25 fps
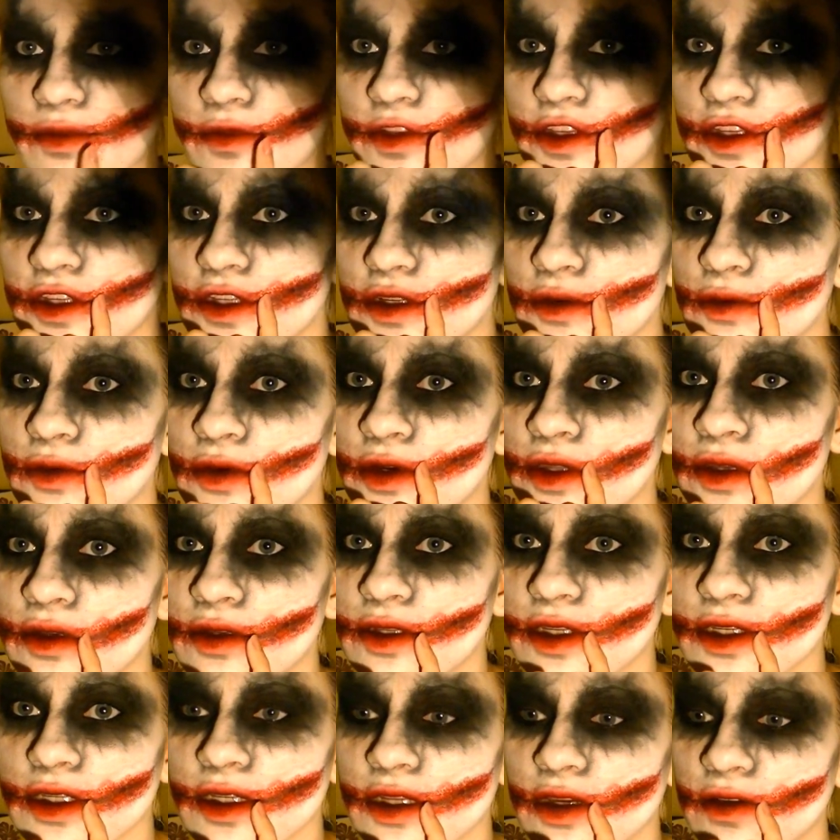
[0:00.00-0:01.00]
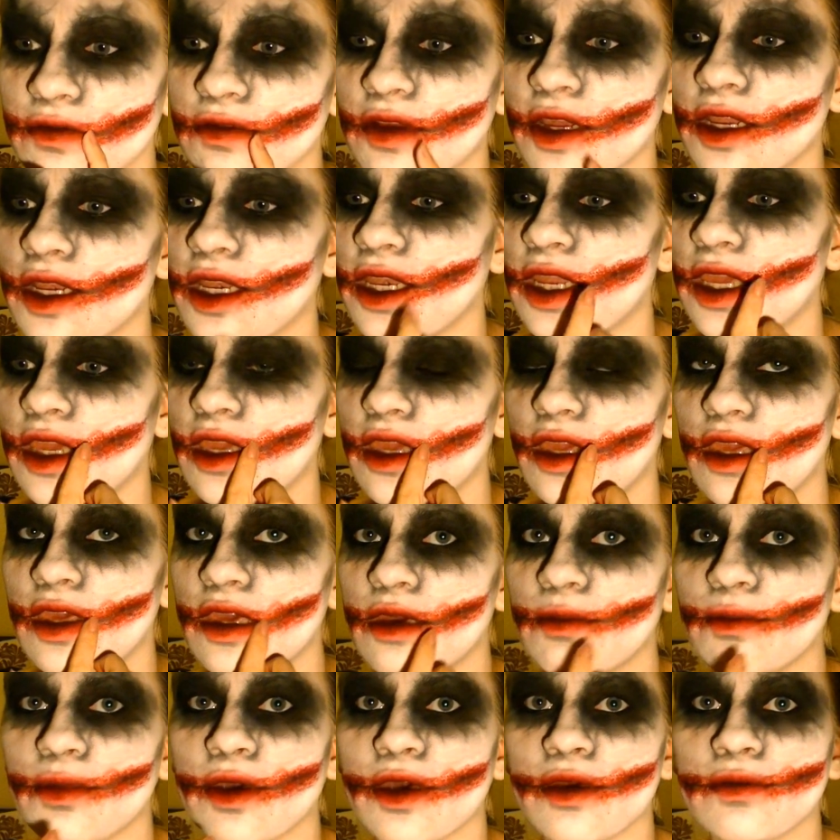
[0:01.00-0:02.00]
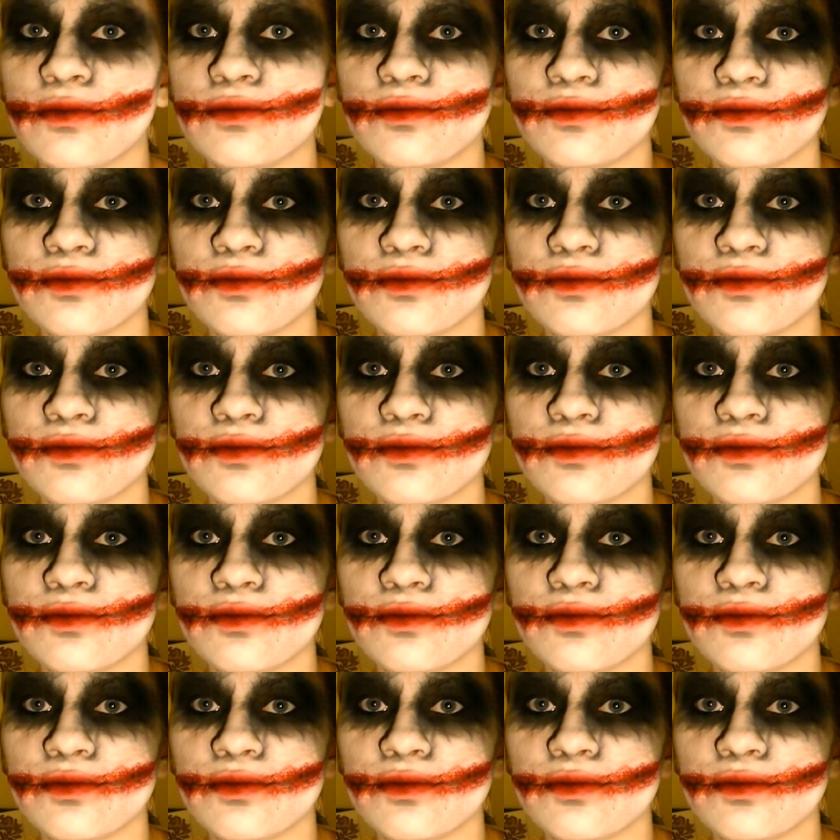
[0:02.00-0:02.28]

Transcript: Just to warn you, it doesn't look very neat here, but